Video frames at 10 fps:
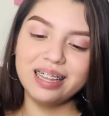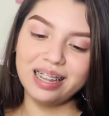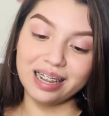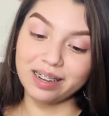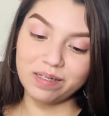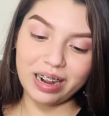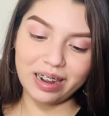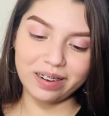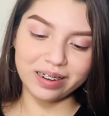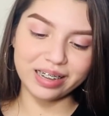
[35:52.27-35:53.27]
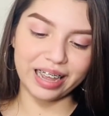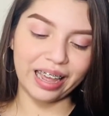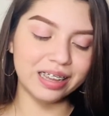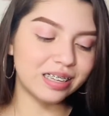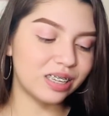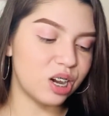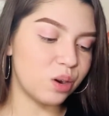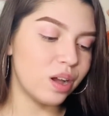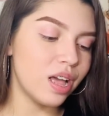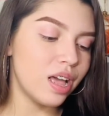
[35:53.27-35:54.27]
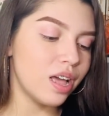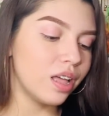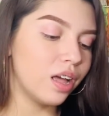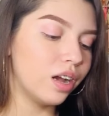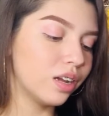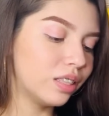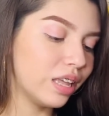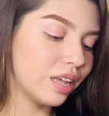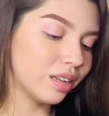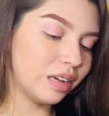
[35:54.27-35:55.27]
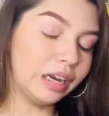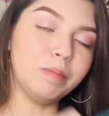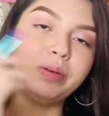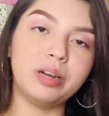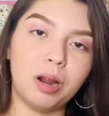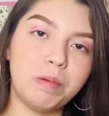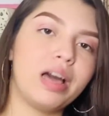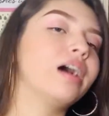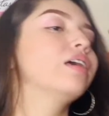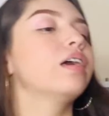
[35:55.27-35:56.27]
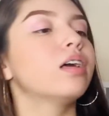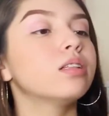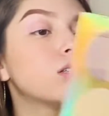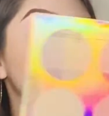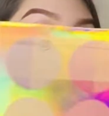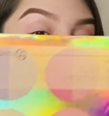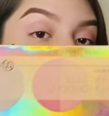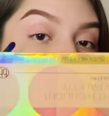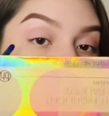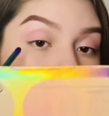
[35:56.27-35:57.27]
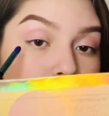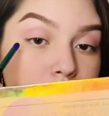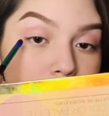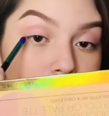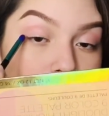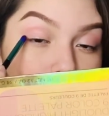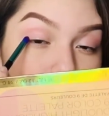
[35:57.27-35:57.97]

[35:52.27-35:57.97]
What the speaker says: Like, wow. Okay, so a good thing I didn't put it on my eye yet. So I'm just gonna put it like